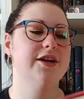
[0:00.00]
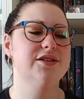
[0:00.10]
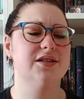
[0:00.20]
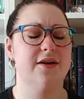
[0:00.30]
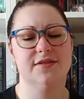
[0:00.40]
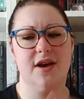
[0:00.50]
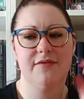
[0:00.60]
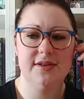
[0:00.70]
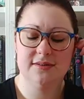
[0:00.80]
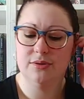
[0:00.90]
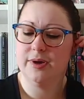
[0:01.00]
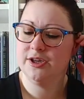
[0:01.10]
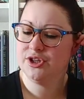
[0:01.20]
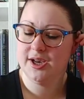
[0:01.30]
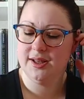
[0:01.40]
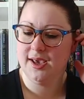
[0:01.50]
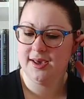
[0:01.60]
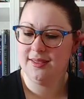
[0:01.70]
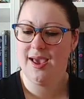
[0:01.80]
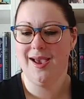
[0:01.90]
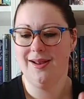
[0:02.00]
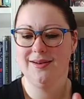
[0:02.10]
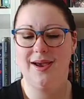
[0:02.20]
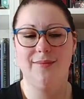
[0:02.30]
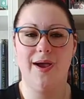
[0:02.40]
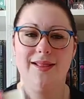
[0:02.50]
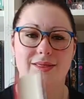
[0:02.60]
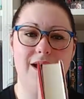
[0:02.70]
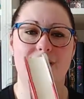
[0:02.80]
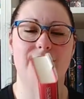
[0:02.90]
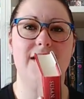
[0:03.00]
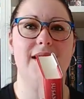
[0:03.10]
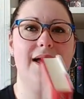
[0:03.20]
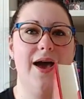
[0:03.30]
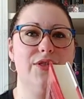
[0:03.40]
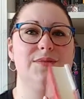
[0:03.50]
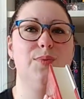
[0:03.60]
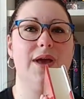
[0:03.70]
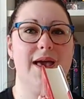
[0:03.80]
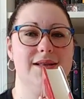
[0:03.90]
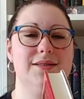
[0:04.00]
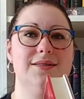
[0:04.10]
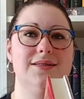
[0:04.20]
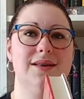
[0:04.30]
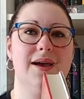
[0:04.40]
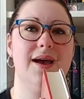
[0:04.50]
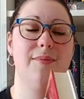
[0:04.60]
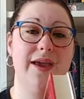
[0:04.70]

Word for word: i just love Sophie so much and like the end i'm i love how this book ends. Um,